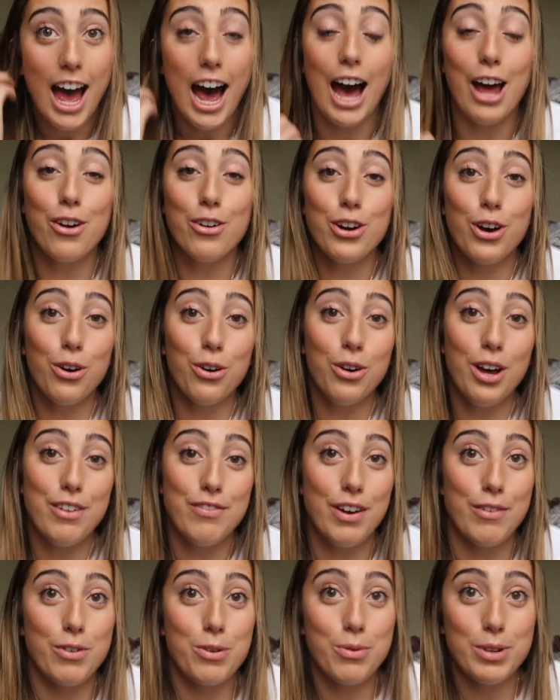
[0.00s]
I don't know
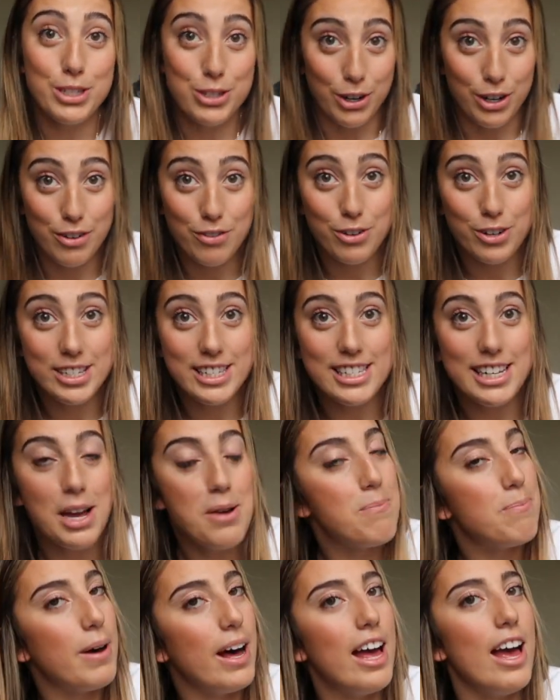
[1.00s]
if everyone's heard of
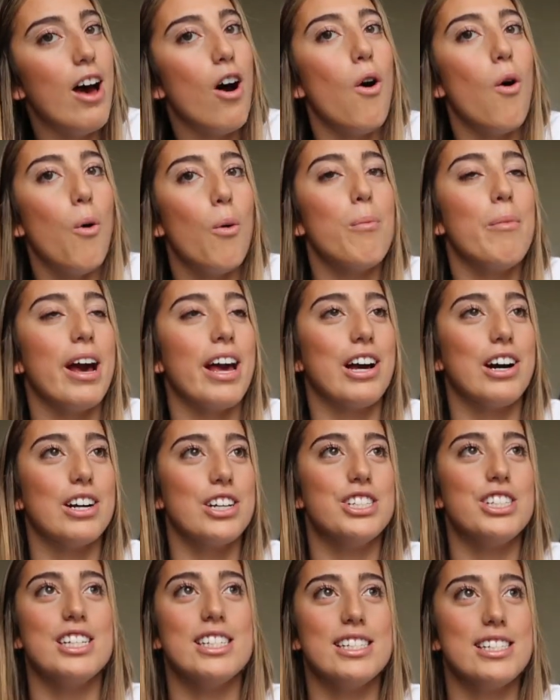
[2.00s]
Aritzia, but oh my
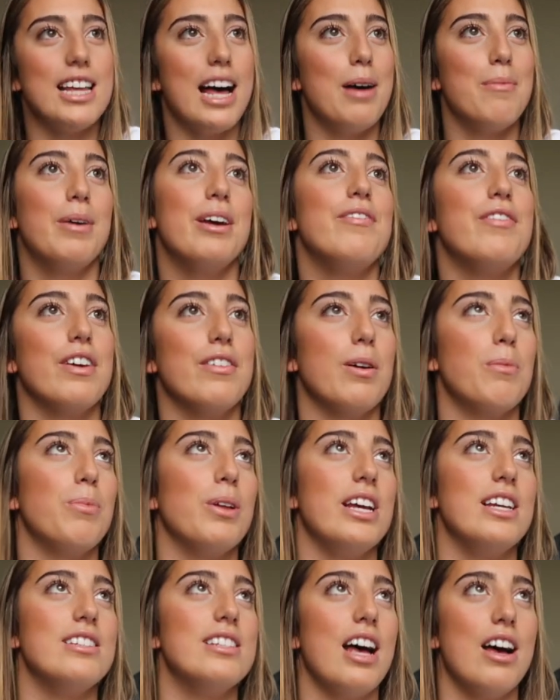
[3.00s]
gosh, is that my favorite
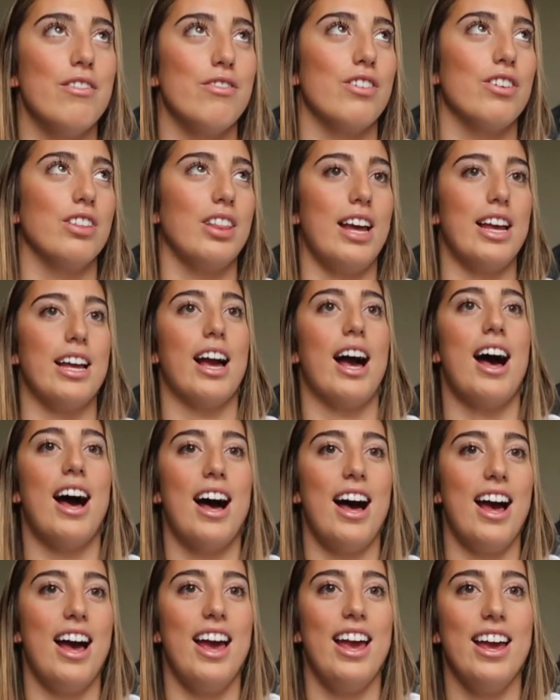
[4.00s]
place ever. Like
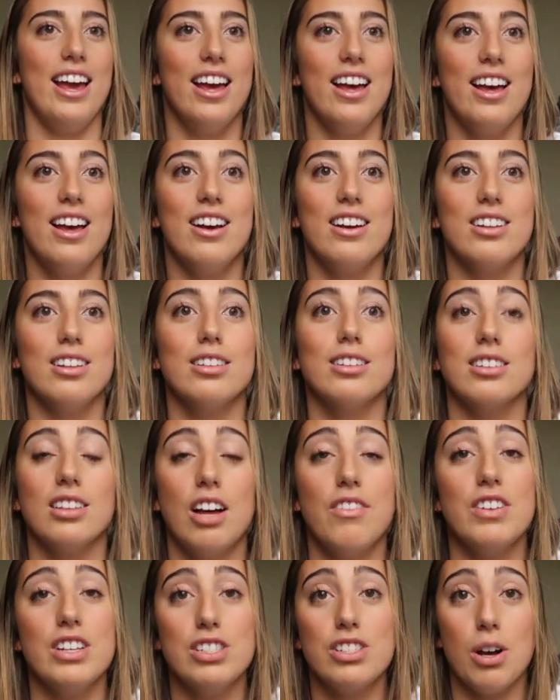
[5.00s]
I
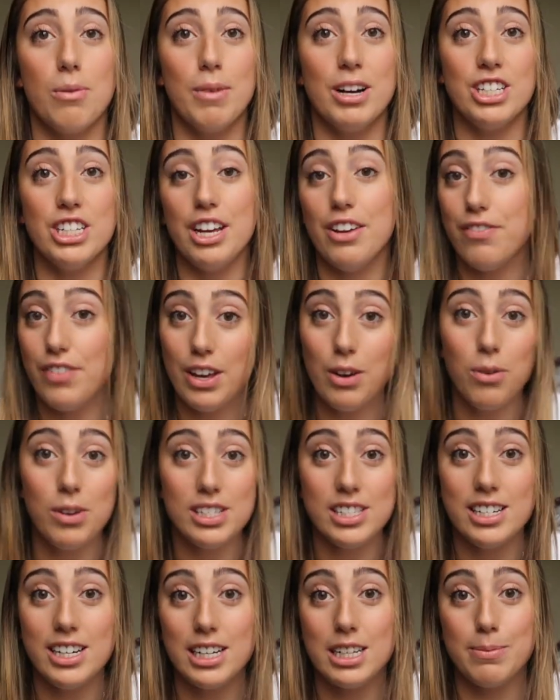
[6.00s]
love it so much. If it
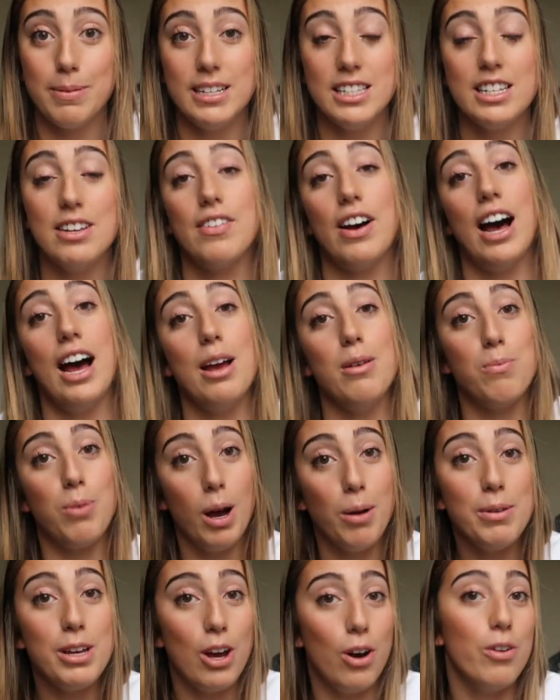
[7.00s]
wasn't expensive, I
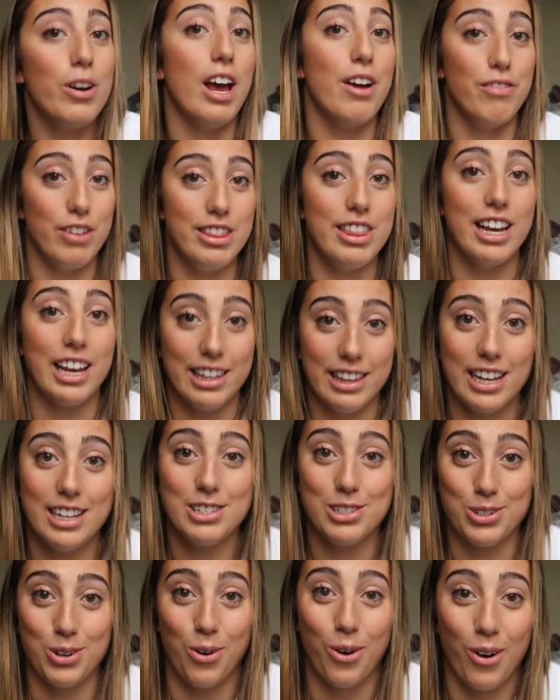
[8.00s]
probably own everything in that
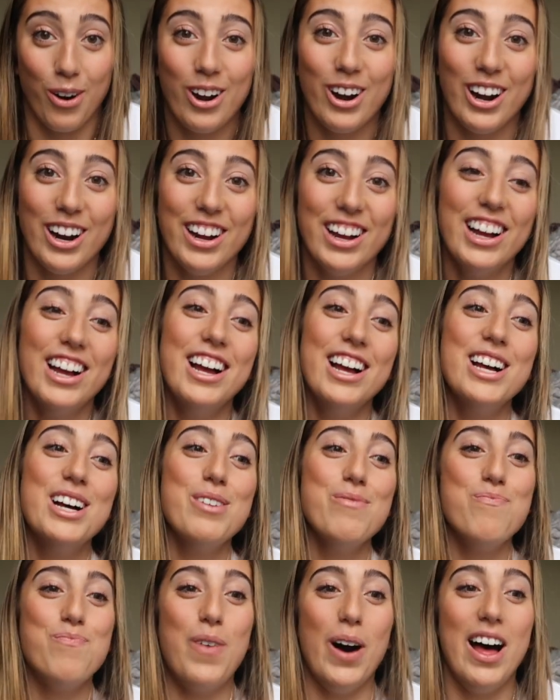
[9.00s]
store.
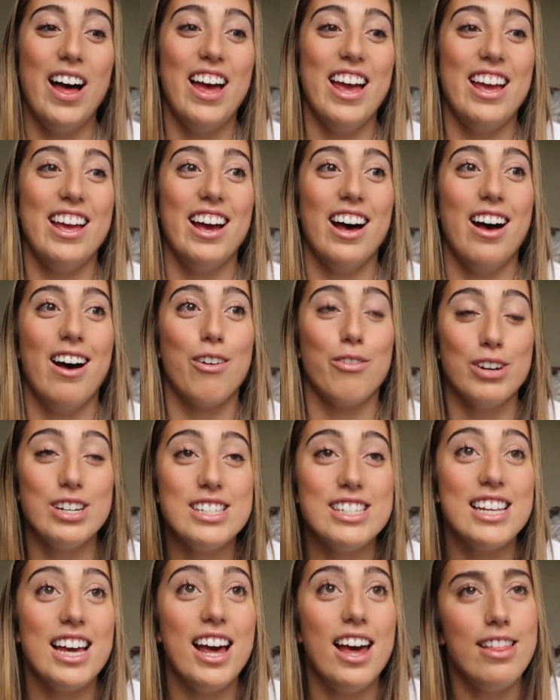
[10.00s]
but
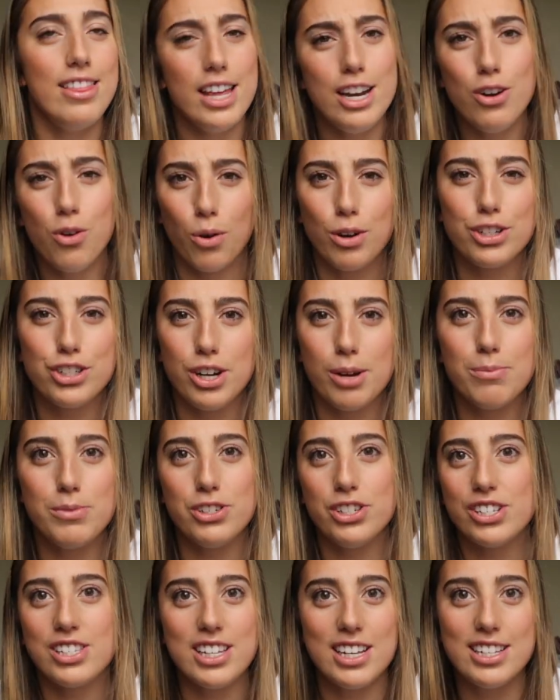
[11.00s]
Aritzia and then
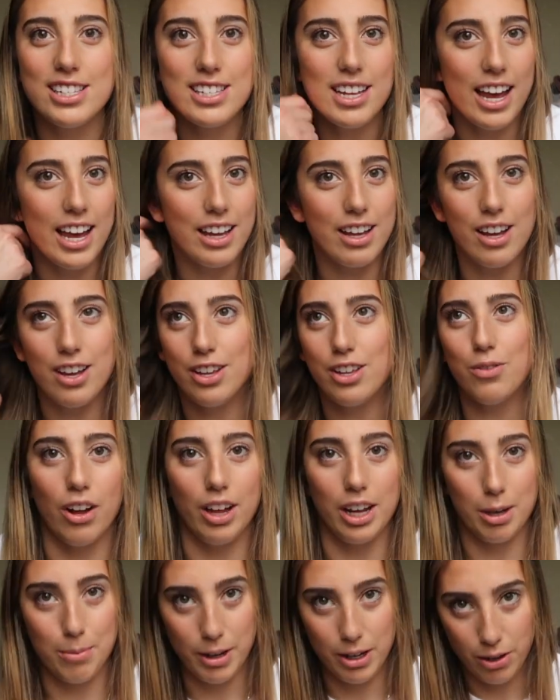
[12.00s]
Nordstrom's just cause like, not
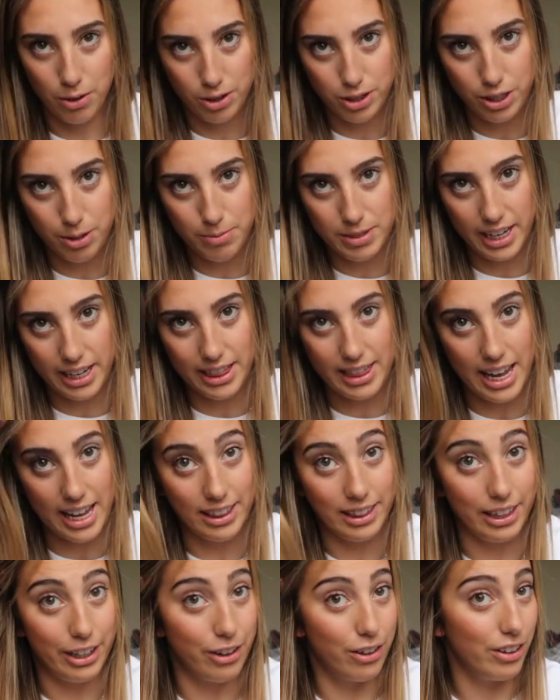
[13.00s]
like about Nordstrom's, like they
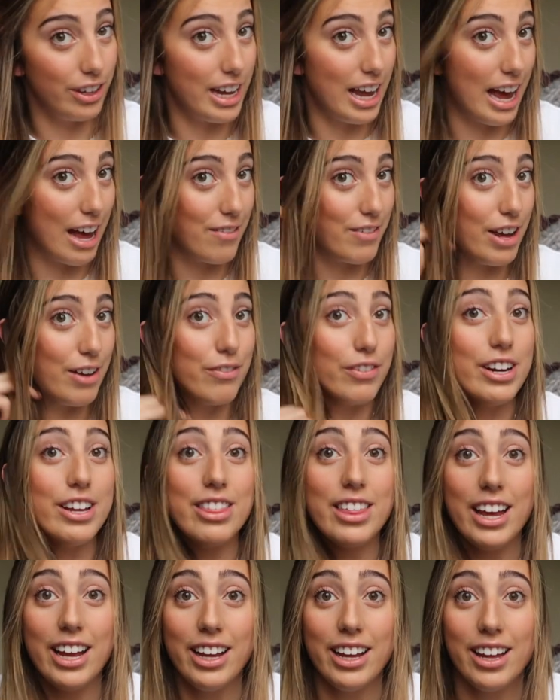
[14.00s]
literally have
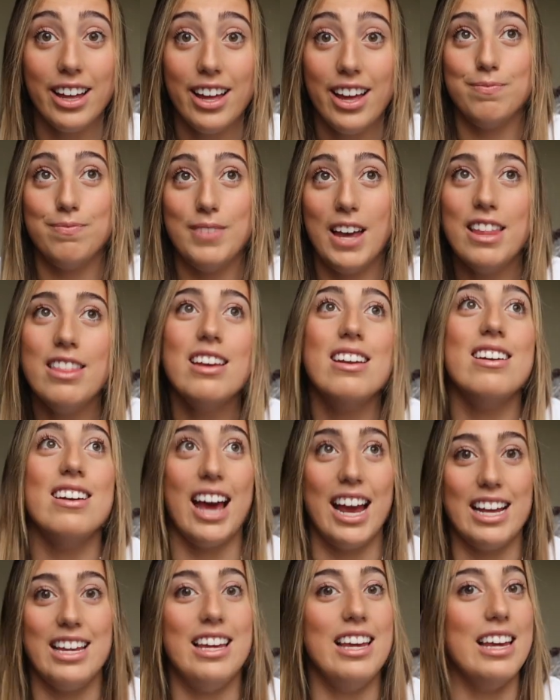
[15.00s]
everything. And then
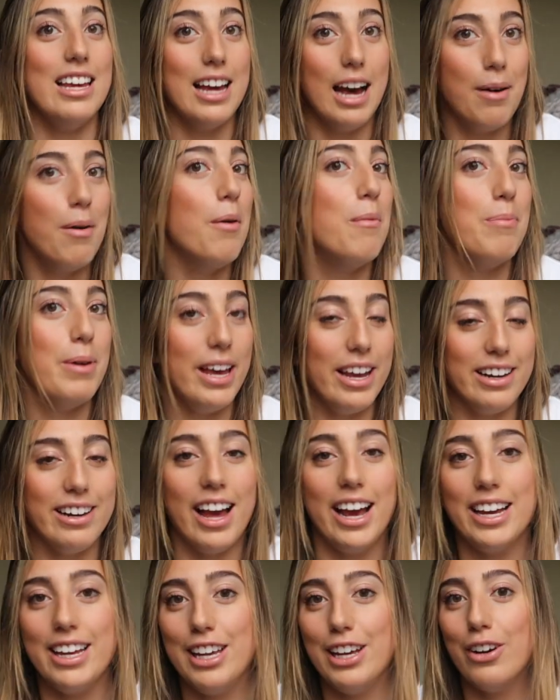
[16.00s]
Nike. I'm a big
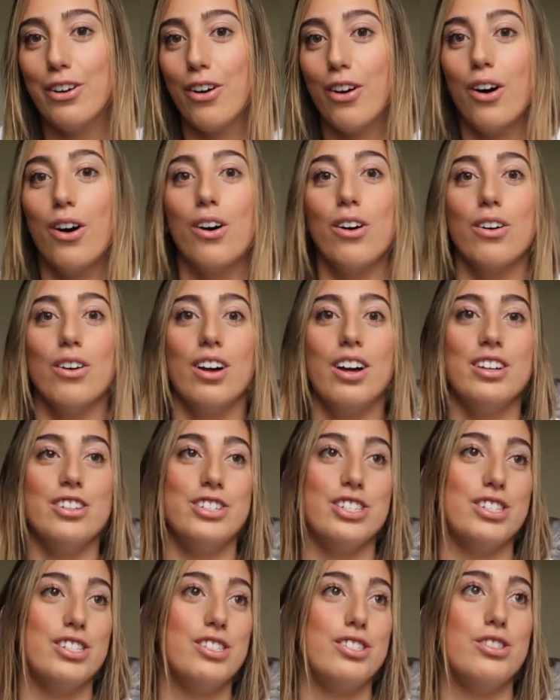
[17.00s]
Nike girl,
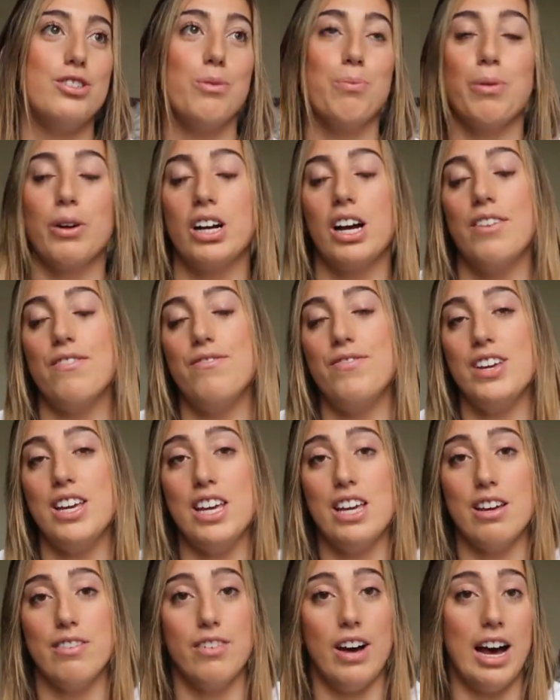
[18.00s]
just super
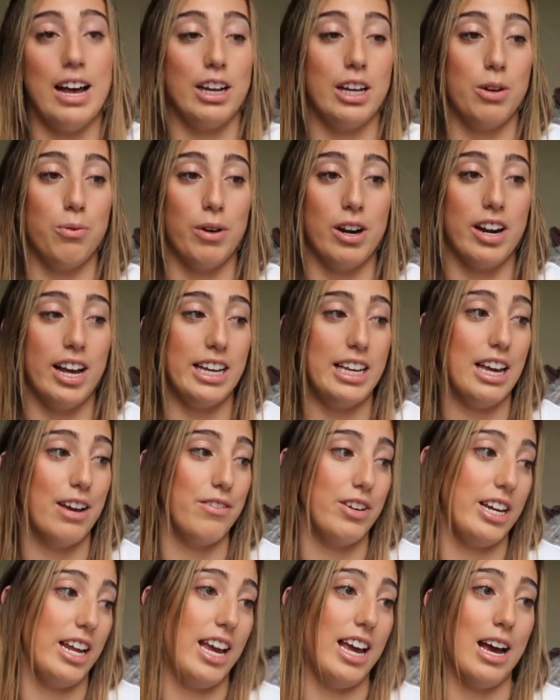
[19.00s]
comfy. If I could wear Nike
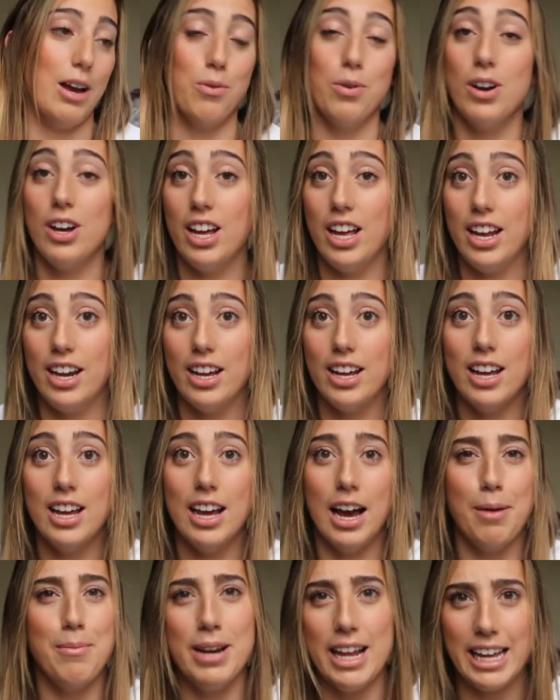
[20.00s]
every day, I would.
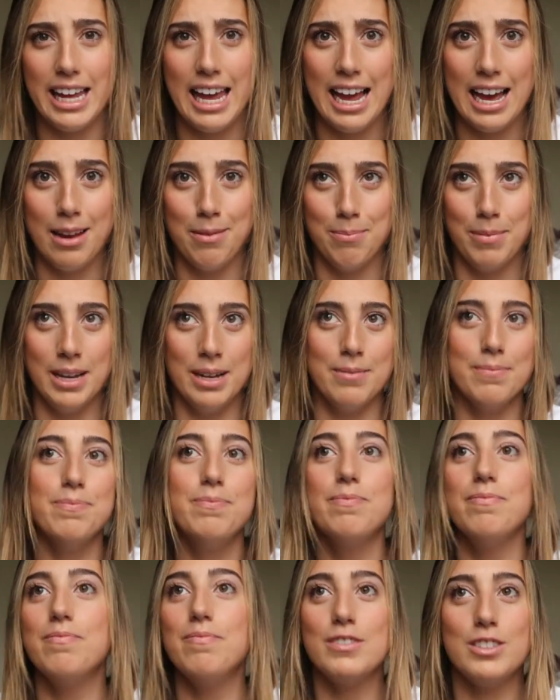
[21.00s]
I mean, I can, but
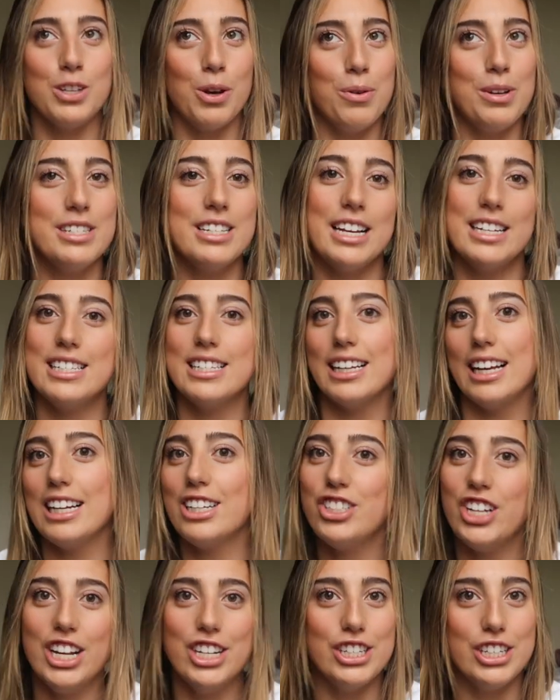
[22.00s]
it's always nice to like
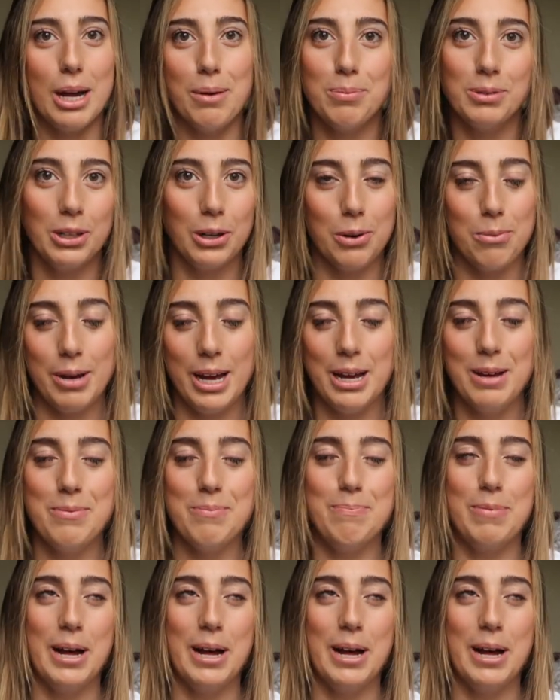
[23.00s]
change it up a little bit.